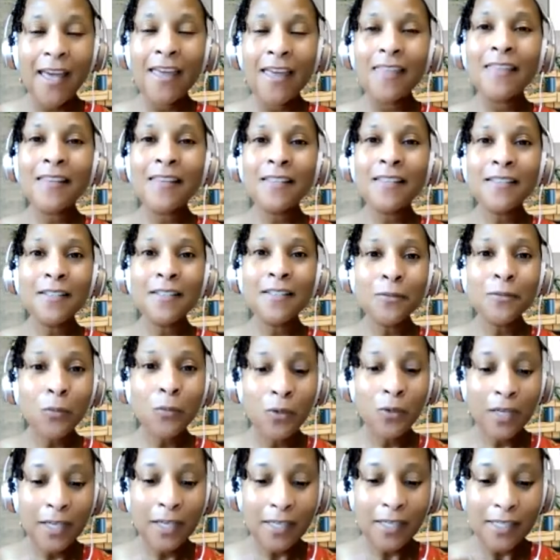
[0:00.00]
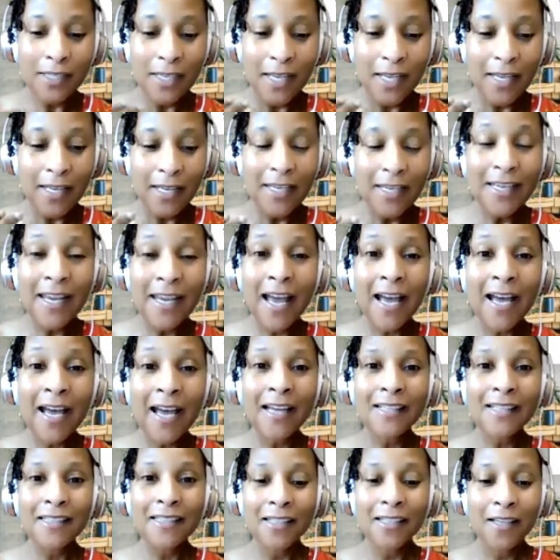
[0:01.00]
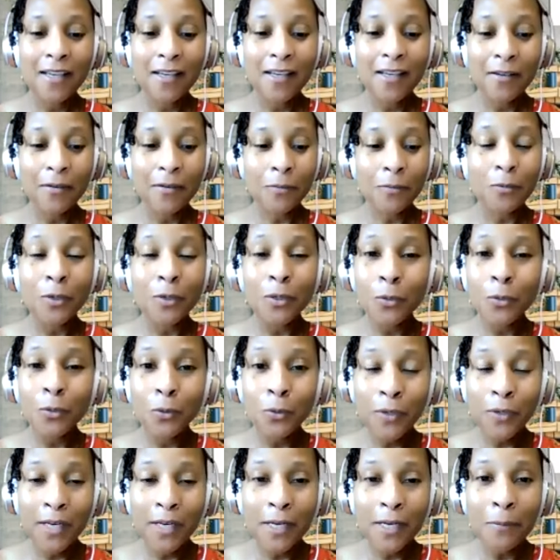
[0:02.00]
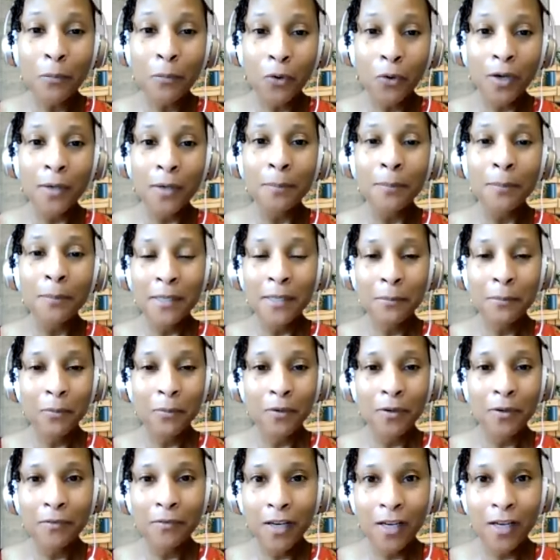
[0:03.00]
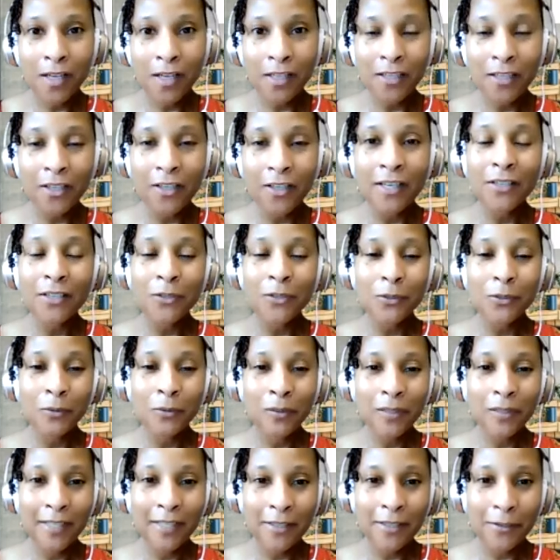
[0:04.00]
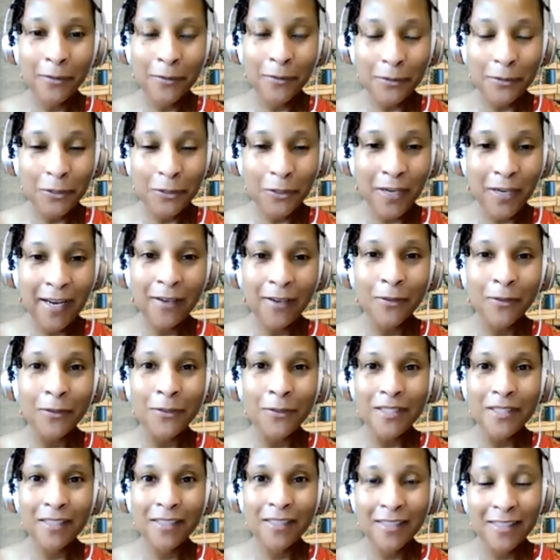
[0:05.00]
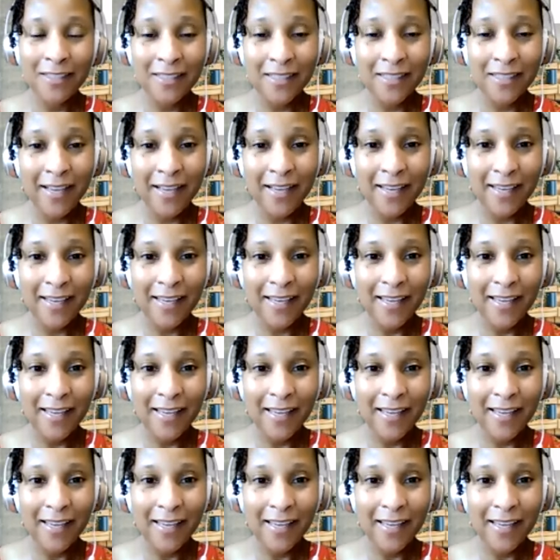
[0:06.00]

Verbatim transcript: This is what not recruiting more people of color into clinical trials looks like.